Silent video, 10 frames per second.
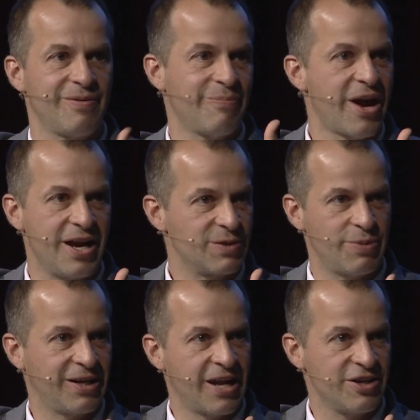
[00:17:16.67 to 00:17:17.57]
My
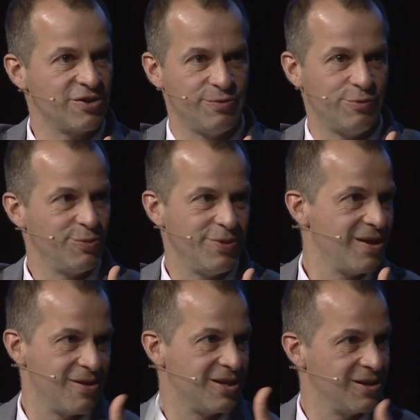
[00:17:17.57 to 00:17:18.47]
expectation would be
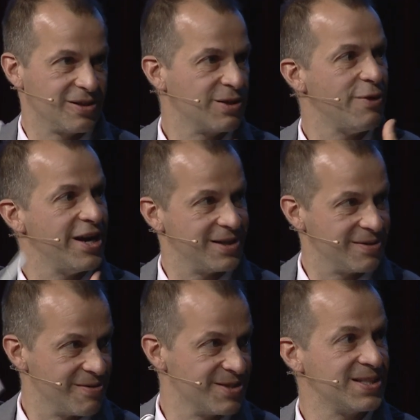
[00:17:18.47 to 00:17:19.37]
that it's quite
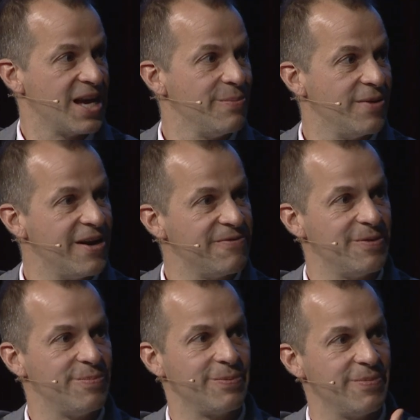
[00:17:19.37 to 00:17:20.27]
the same level,
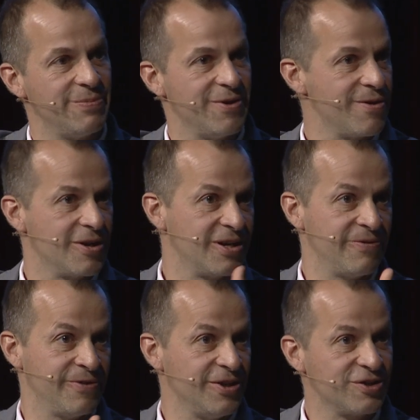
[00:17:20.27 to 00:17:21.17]
but maybe the
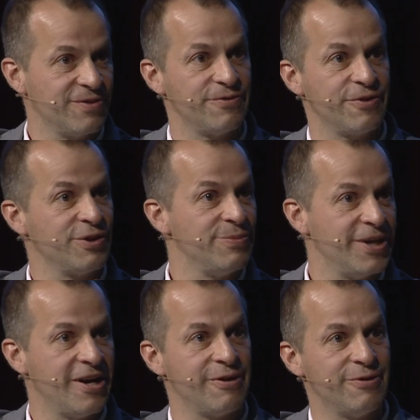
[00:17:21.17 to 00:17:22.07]
definition for
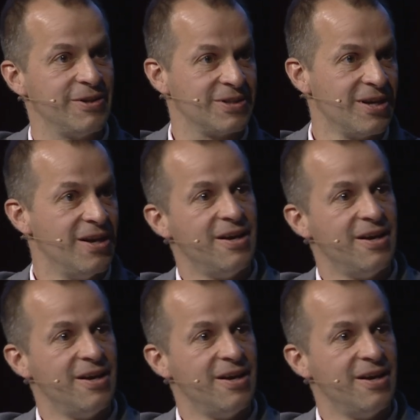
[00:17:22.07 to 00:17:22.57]
human error is